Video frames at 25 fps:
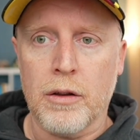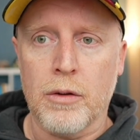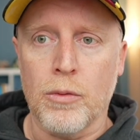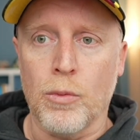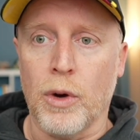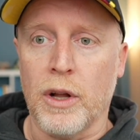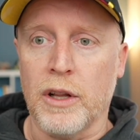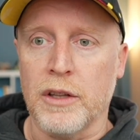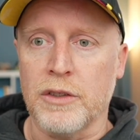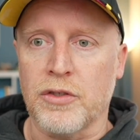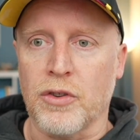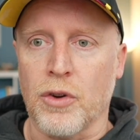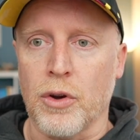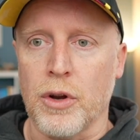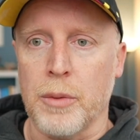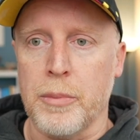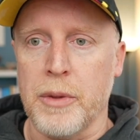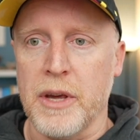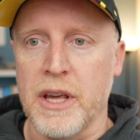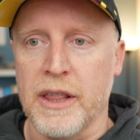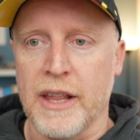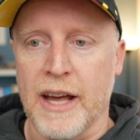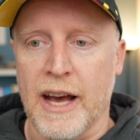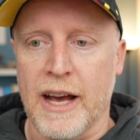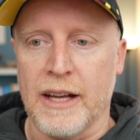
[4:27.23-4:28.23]
Well, it's going to be
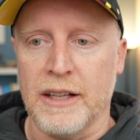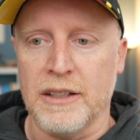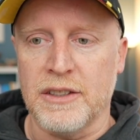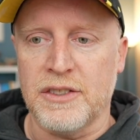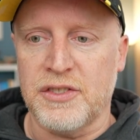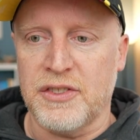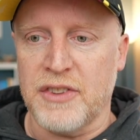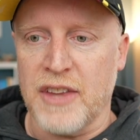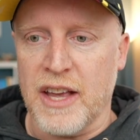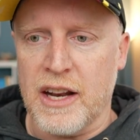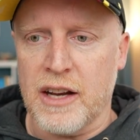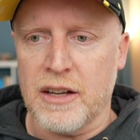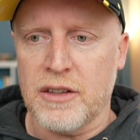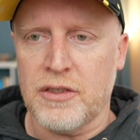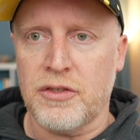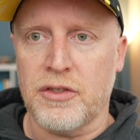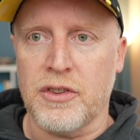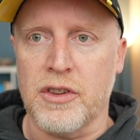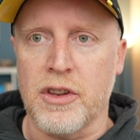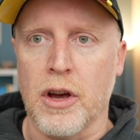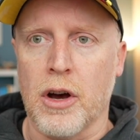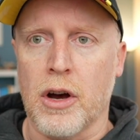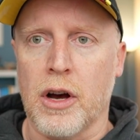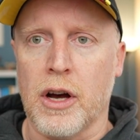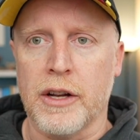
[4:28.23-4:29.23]
that
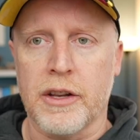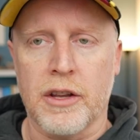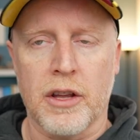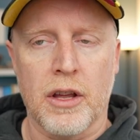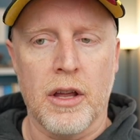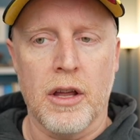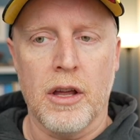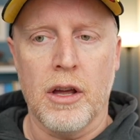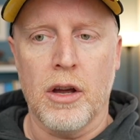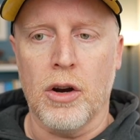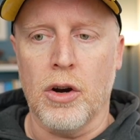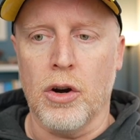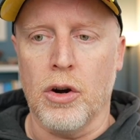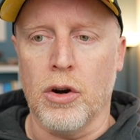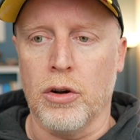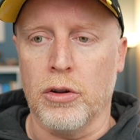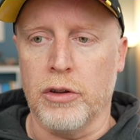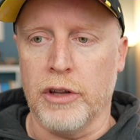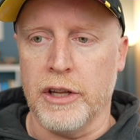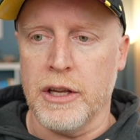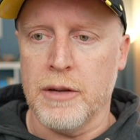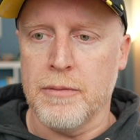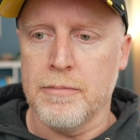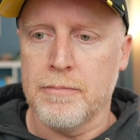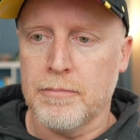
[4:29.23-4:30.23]

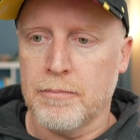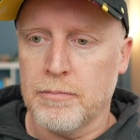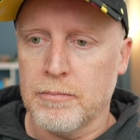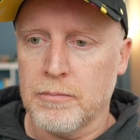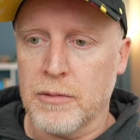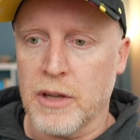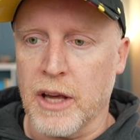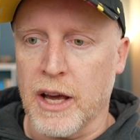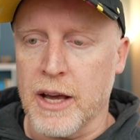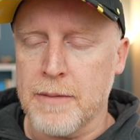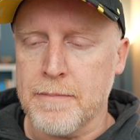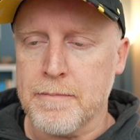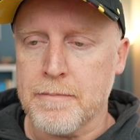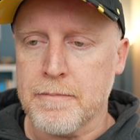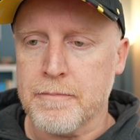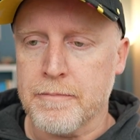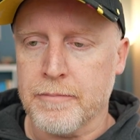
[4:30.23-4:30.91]
status.early, okay?